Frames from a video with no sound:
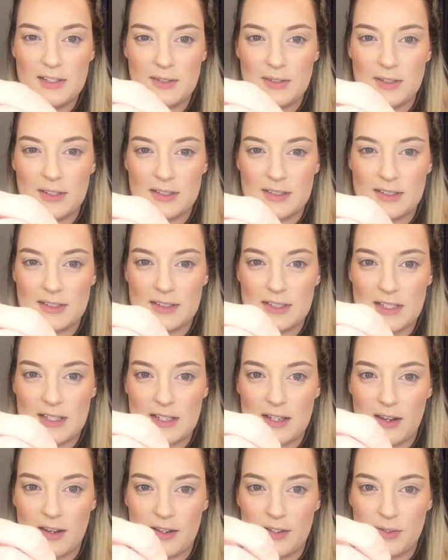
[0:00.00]
You can see
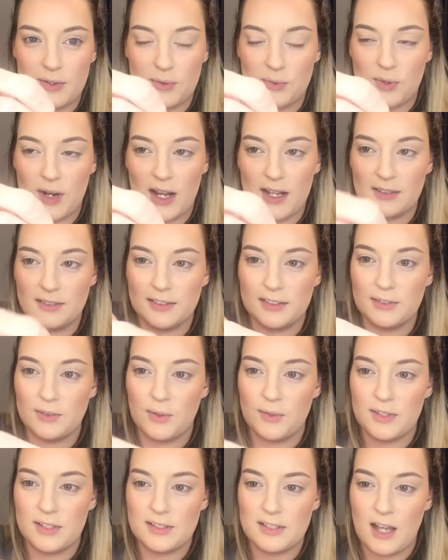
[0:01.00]
the Ryland
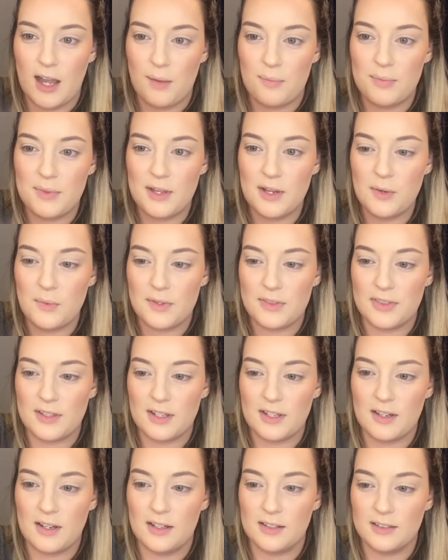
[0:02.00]
on the top there with the
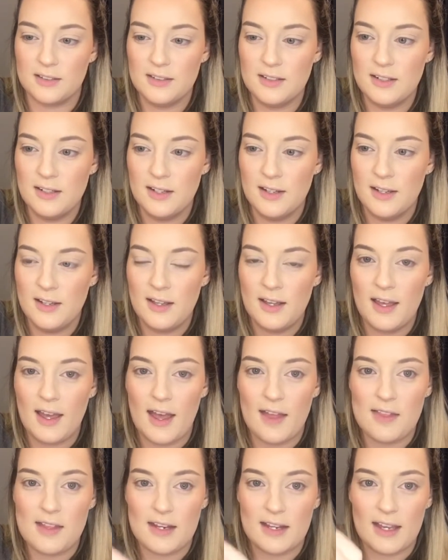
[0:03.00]
color.
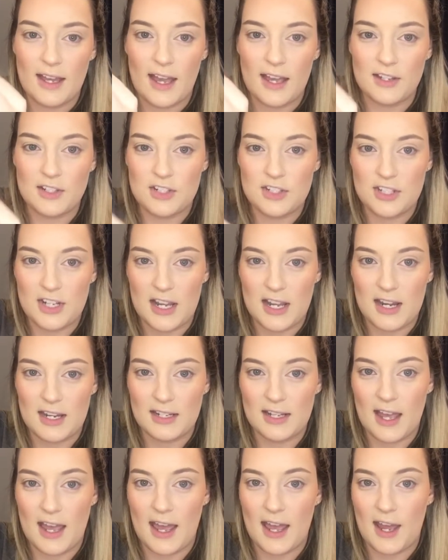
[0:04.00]
And then it has Shane
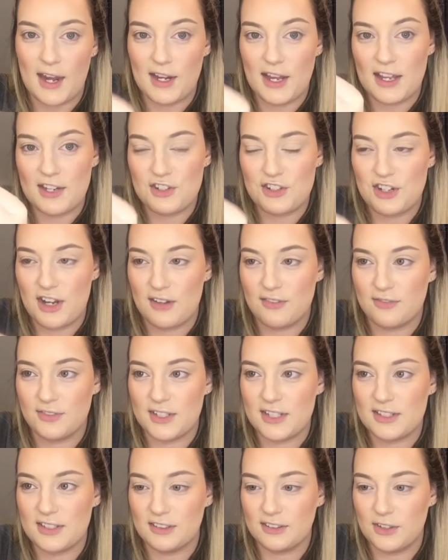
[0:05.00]
and
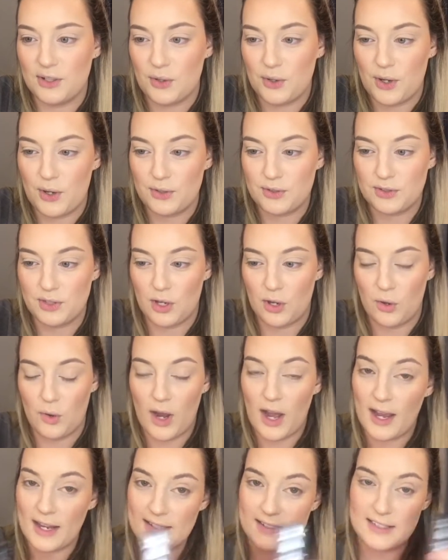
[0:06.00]
Jeffree's logo. So
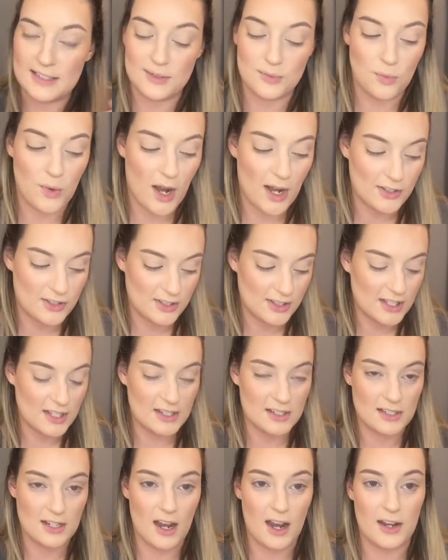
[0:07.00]
I did watch the
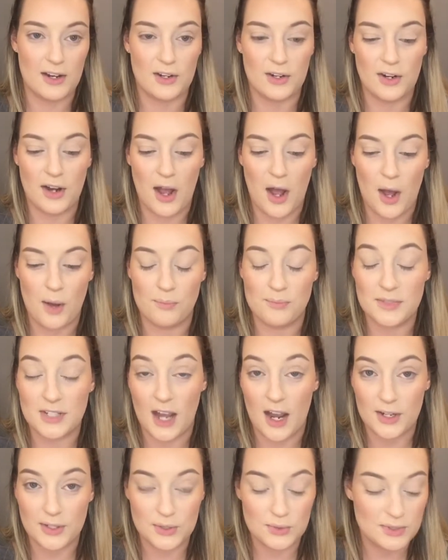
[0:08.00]
entire
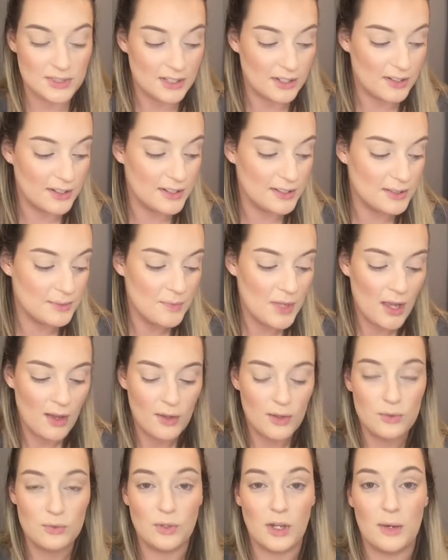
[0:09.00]
docu-series.
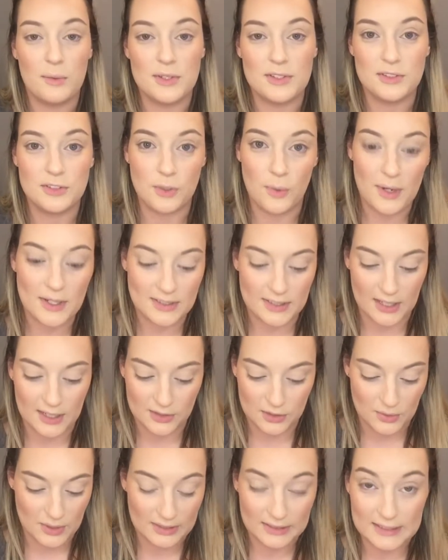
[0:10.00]
So I was so
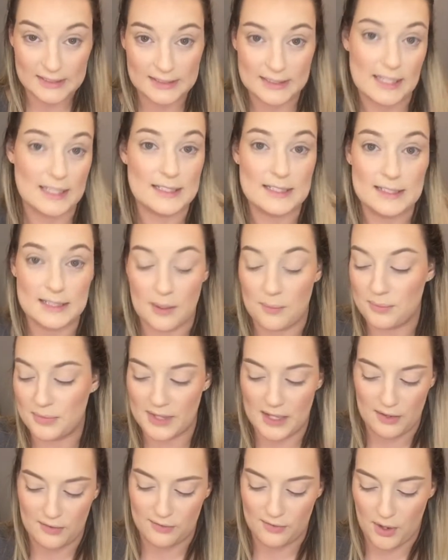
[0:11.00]
excited to at least get
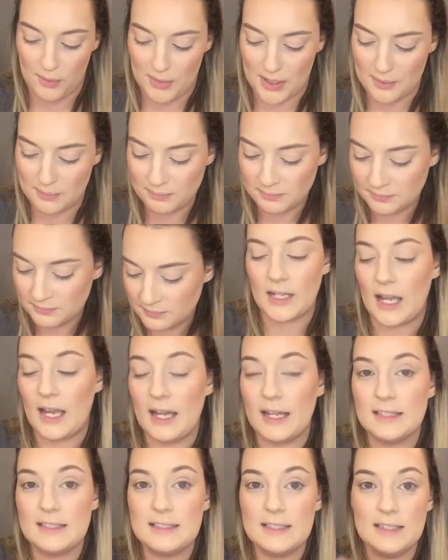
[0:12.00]
something from it.
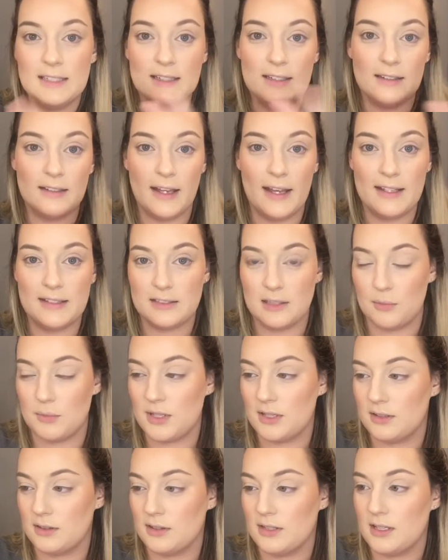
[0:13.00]
I did like some
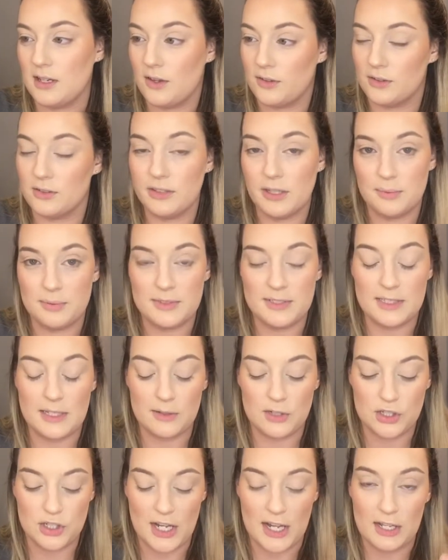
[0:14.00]
of the other
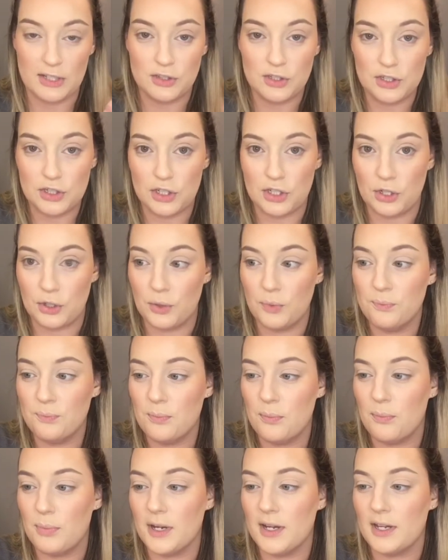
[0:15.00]
lipstick shades too,
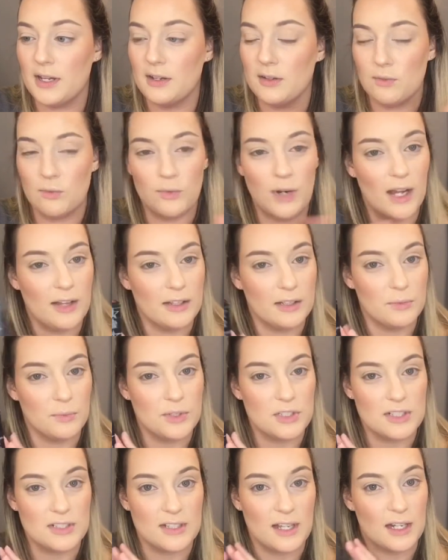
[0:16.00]
but Ryland
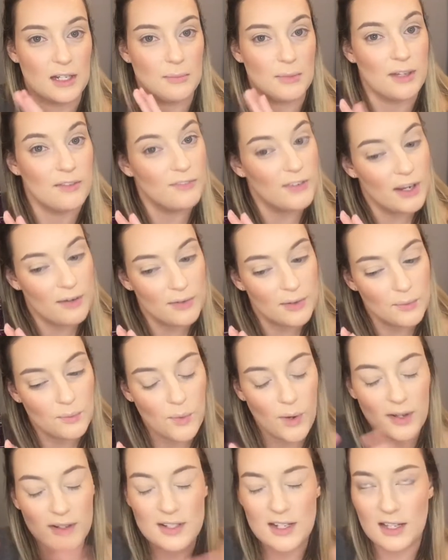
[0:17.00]
was just kind of my favorite
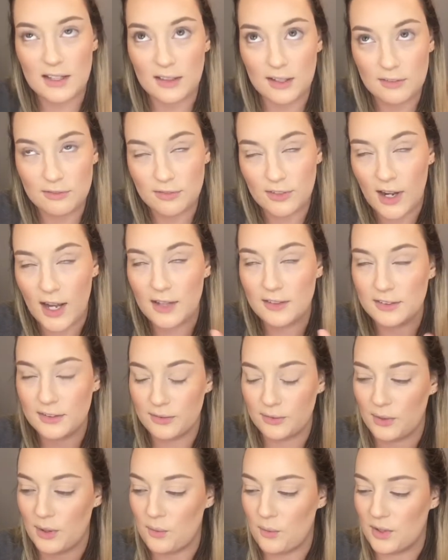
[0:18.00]
one, and I love Ryland,
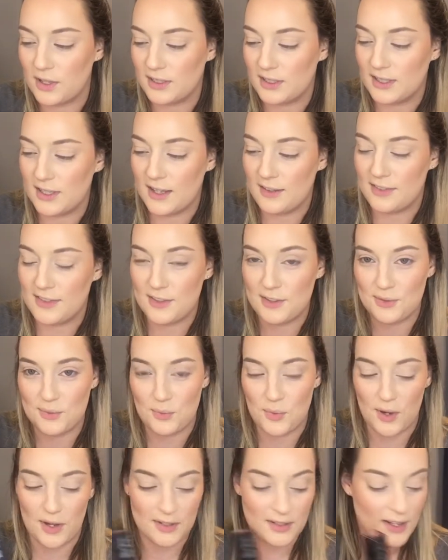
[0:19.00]
so I wanted to get this
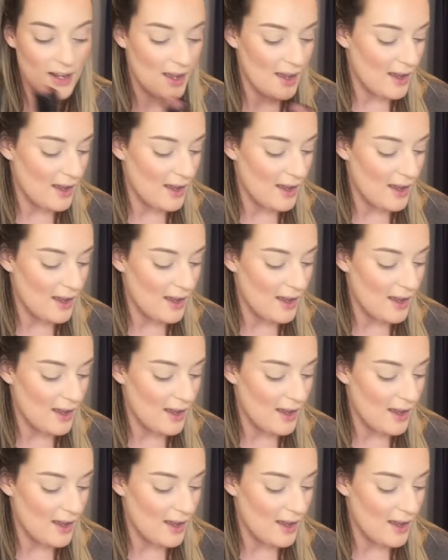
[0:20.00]
one.